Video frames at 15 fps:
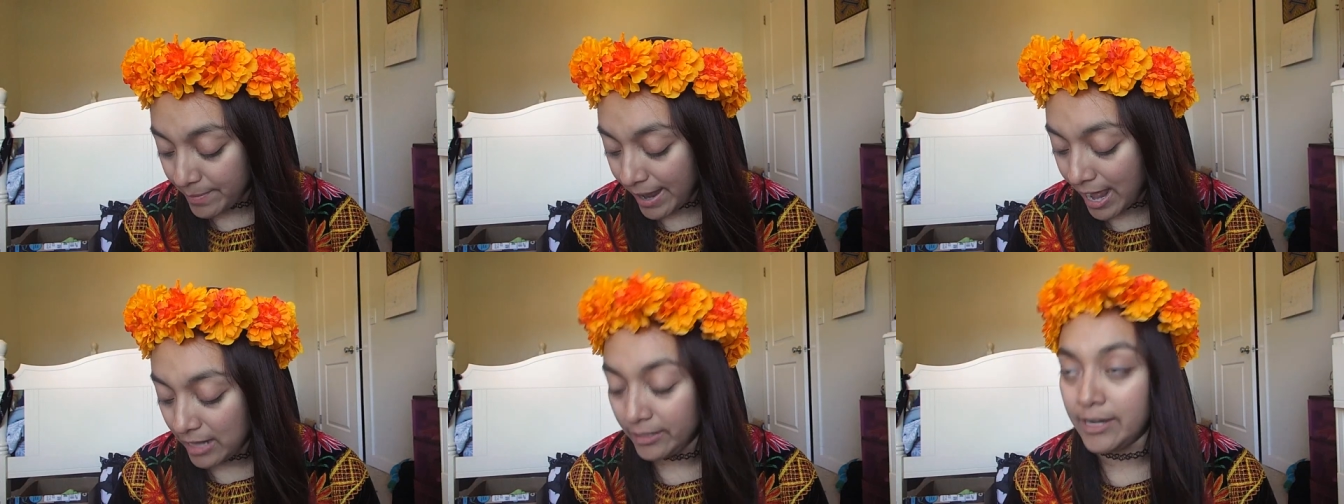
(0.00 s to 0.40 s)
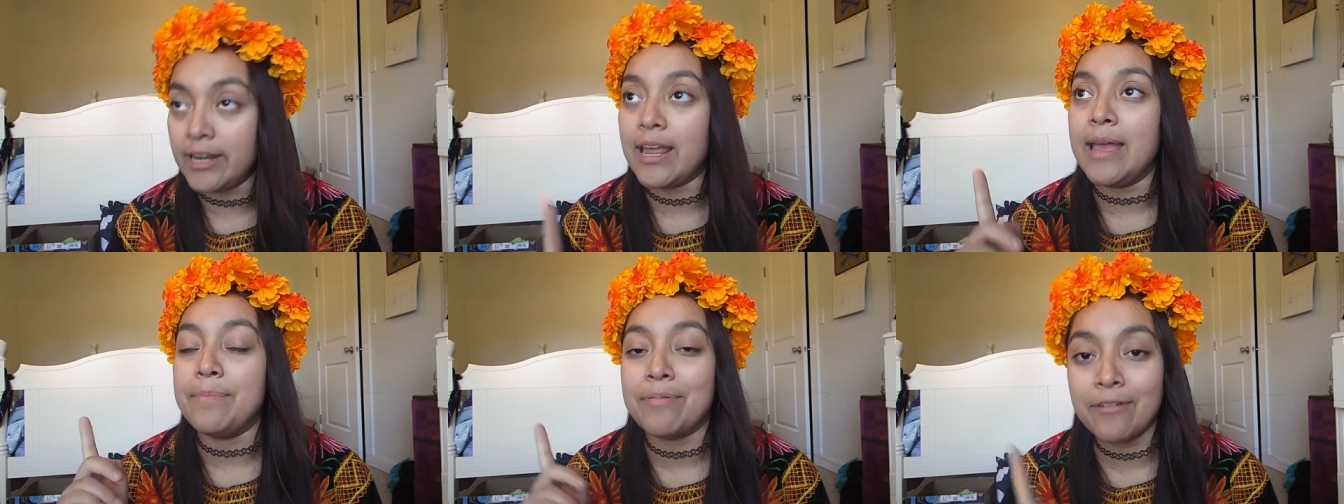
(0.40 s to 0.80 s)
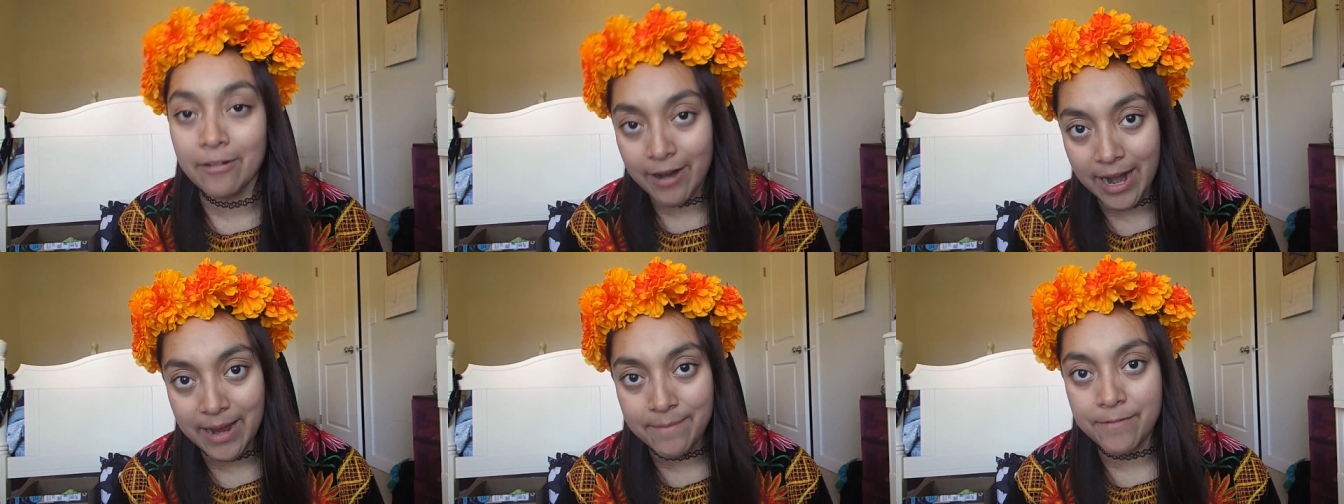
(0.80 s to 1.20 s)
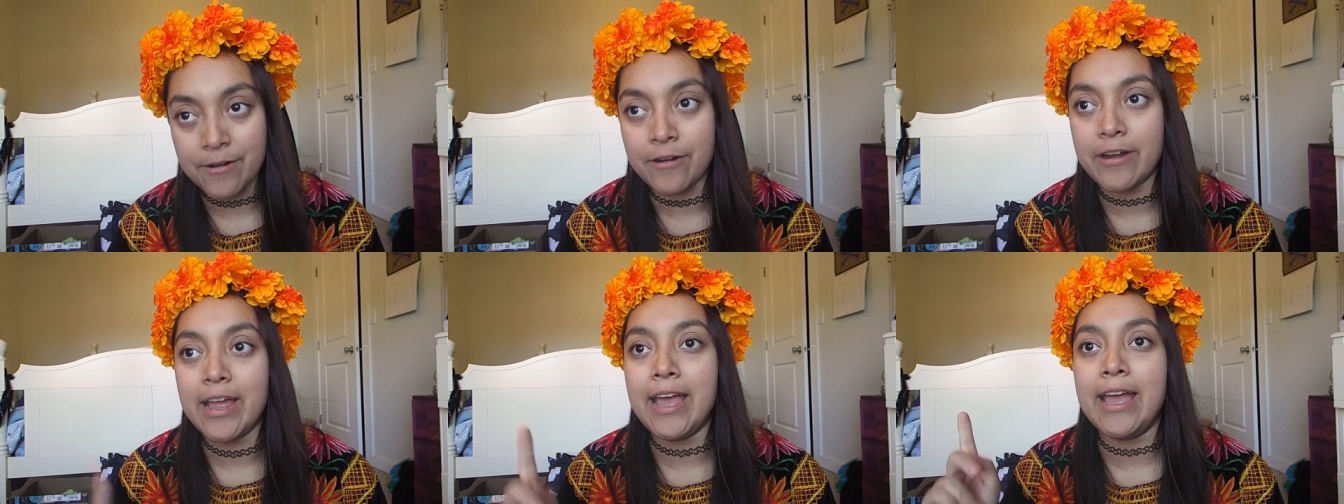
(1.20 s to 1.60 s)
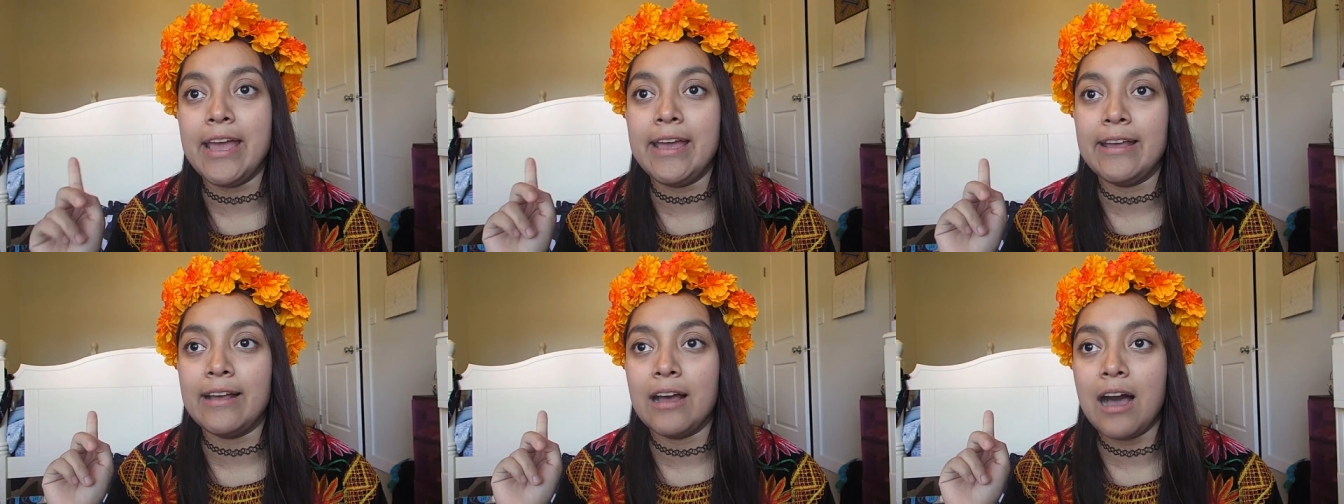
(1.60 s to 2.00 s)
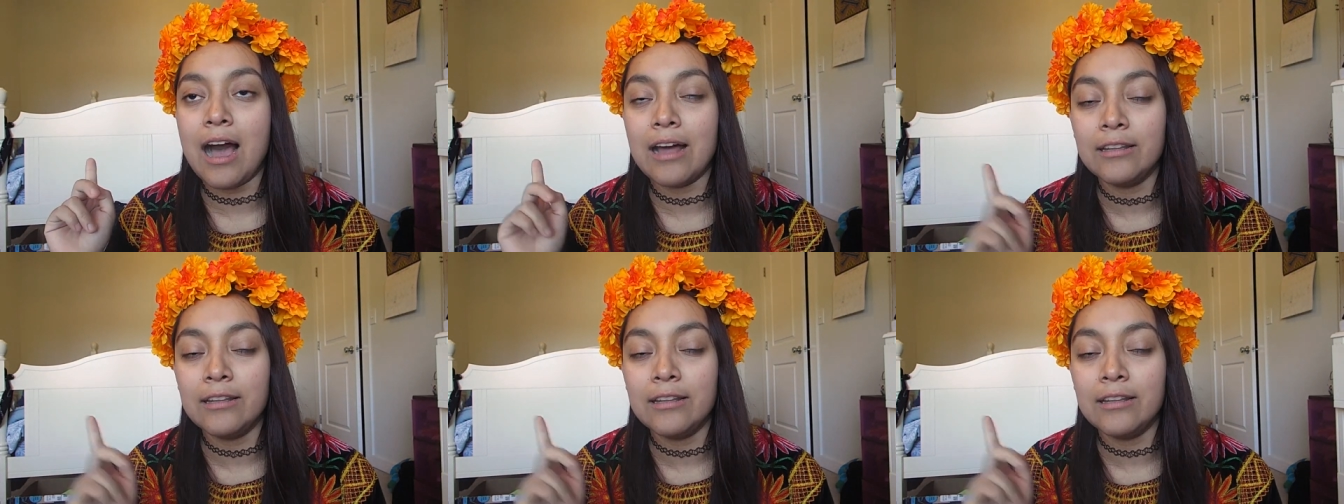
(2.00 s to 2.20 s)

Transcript: palette, a primer, a